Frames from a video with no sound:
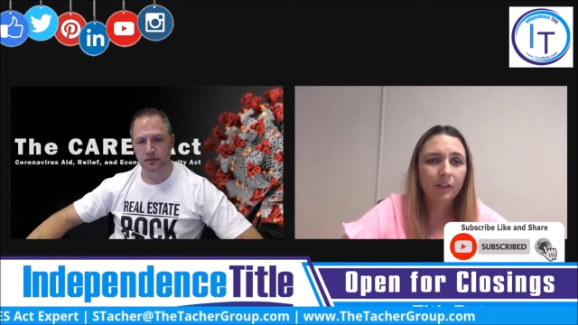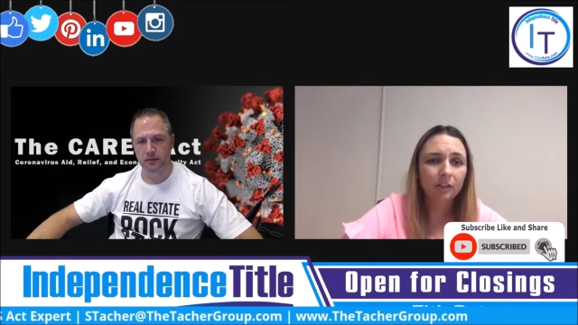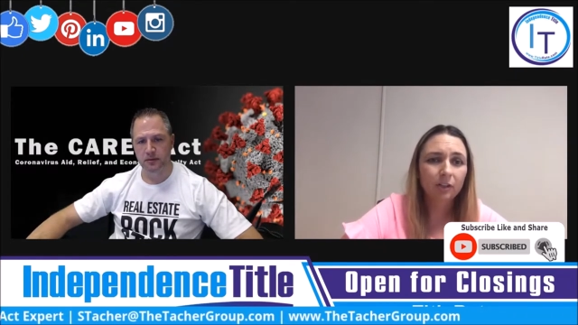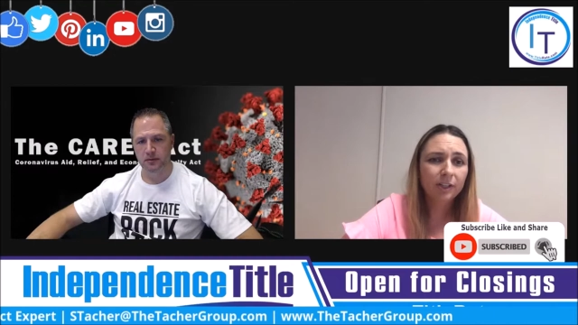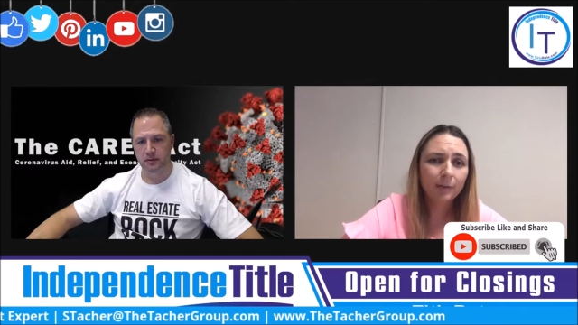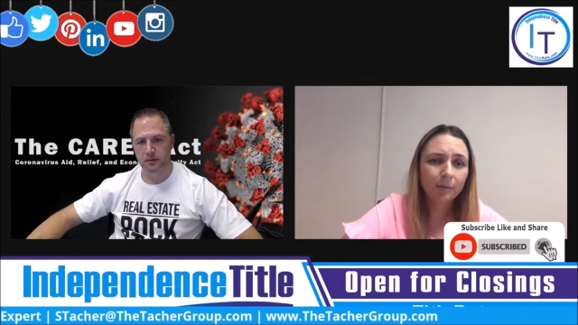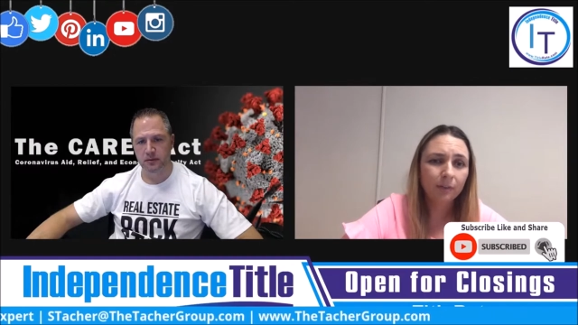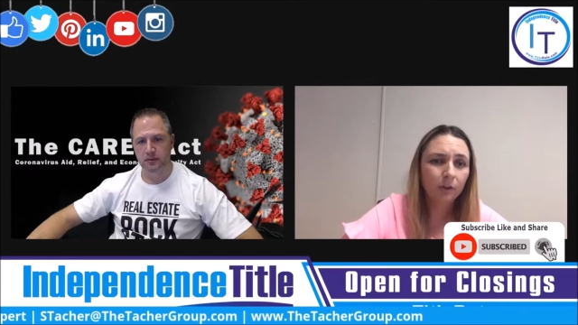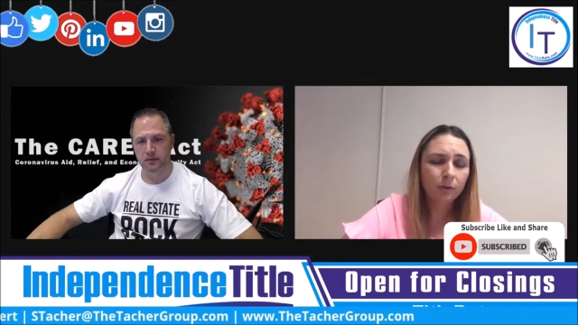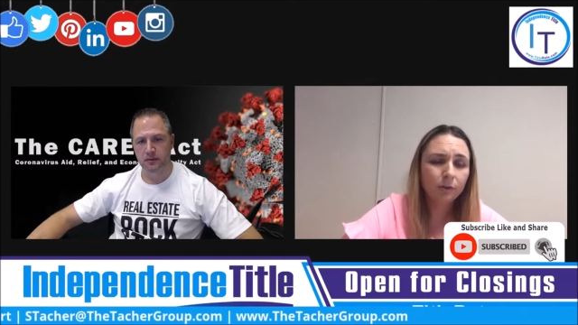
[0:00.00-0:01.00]
Speaker 1: Look up
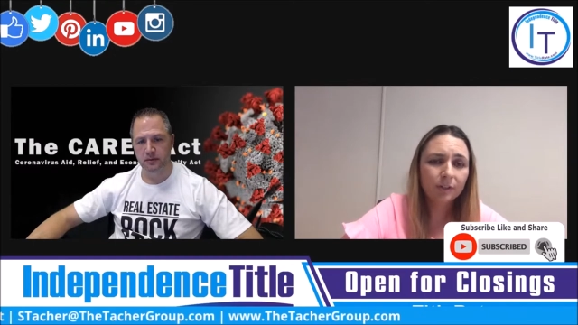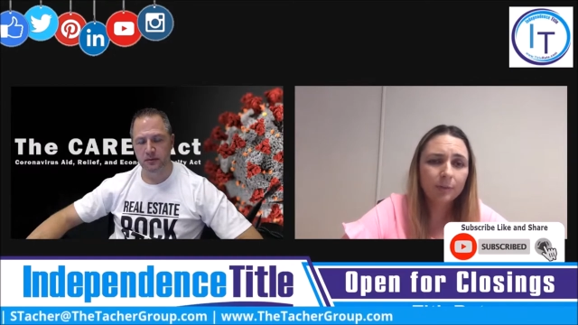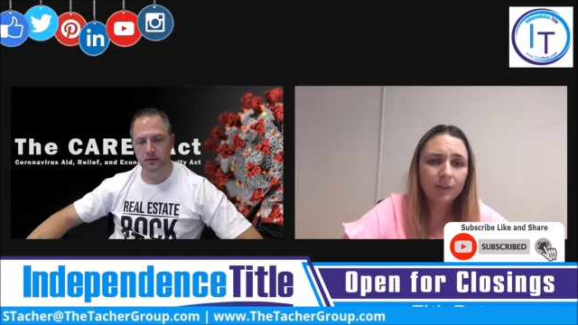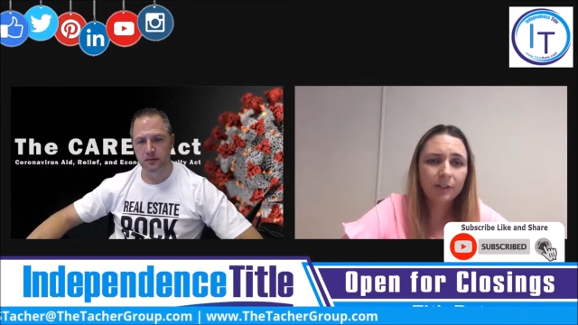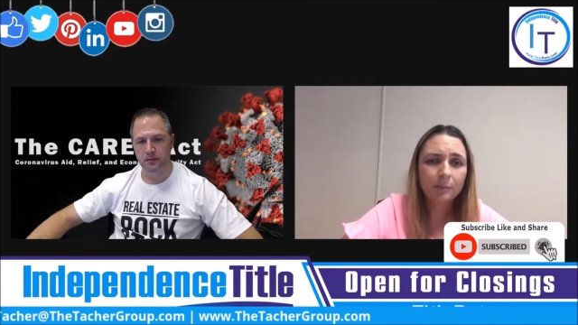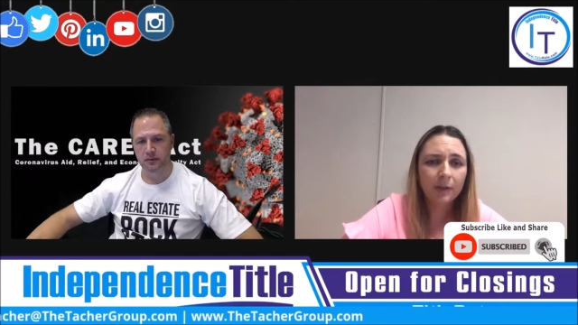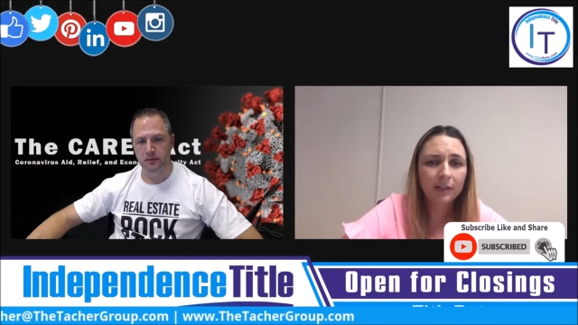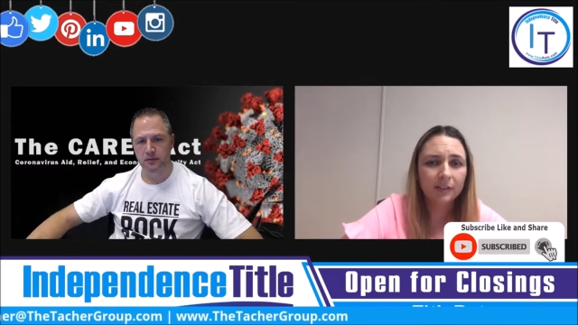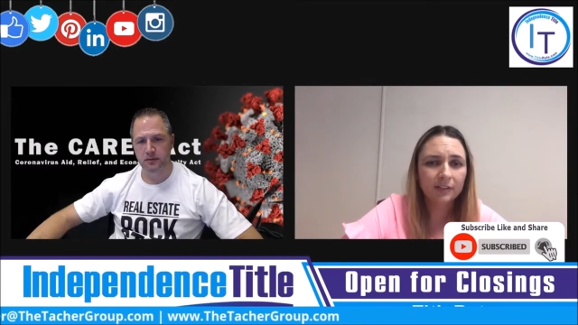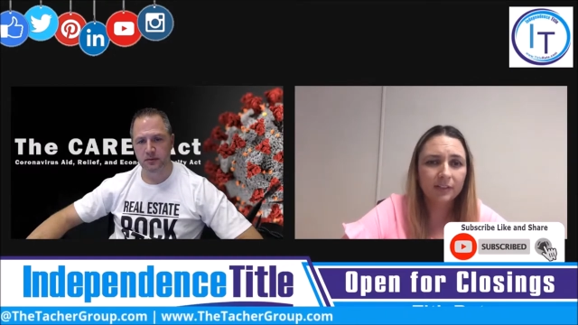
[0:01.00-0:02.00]
local community
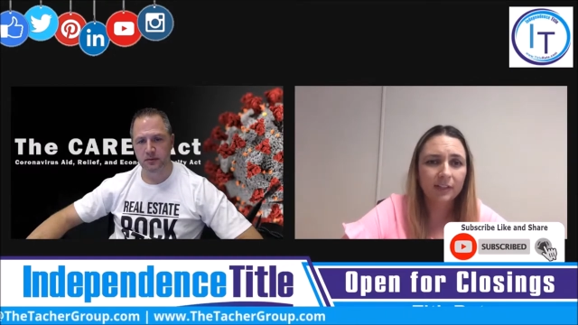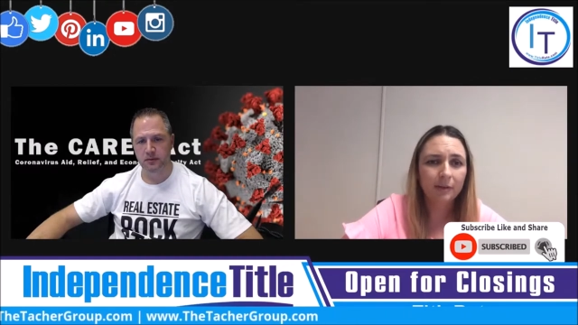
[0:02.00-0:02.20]
banks.